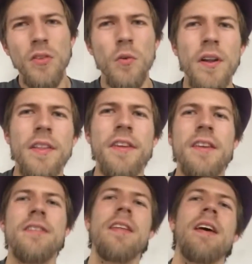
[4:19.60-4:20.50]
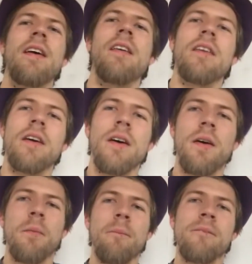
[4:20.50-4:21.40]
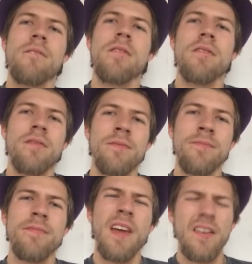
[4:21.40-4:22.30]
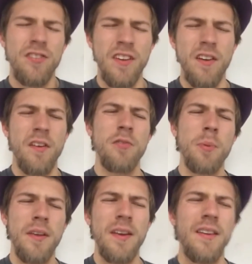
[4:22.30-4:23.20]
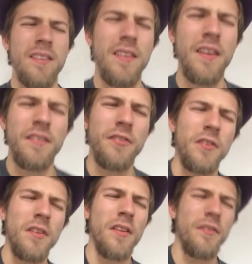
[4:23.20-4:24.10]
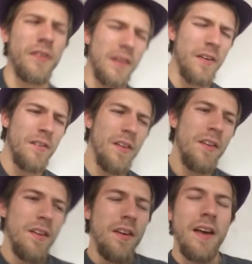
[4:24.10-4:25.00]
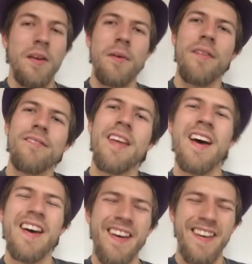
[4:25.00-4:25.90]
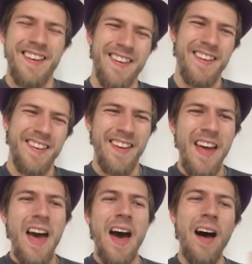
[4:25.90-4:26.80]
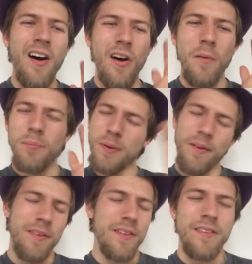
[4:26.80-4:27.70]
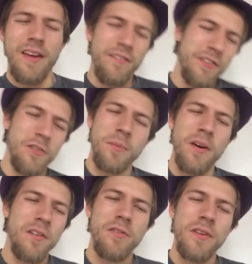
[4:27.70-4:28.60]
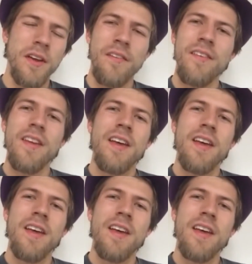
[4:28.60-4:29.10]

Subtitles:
One of the things that, actually, no, I should probably get into that for another video. Anyway, I'll probably do that for tomorrow's video.